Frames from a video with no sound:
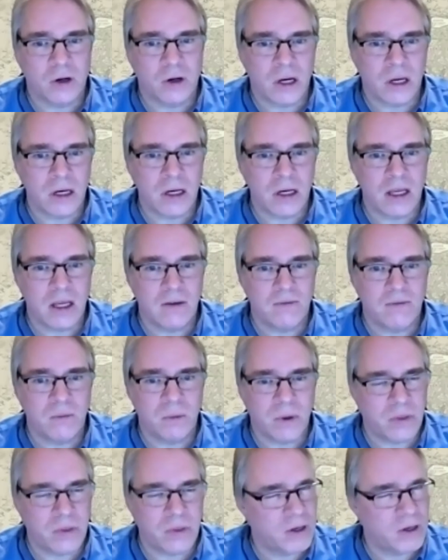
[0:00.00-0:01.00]
and soldier
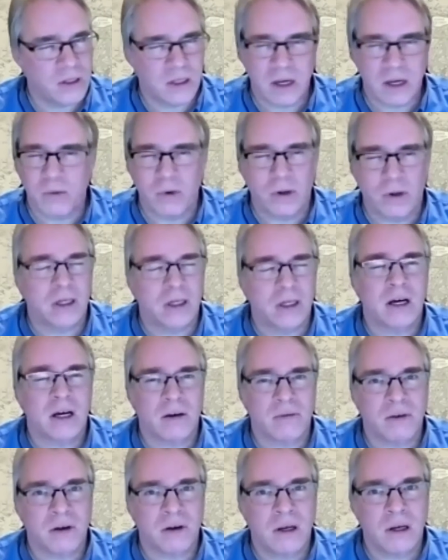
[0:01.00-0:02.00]
on even when
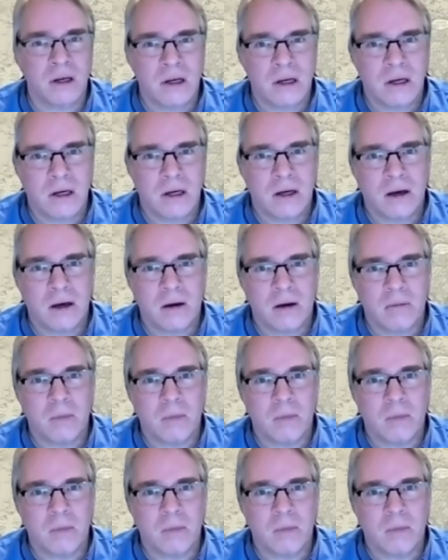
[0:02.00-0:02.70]
things get really tough.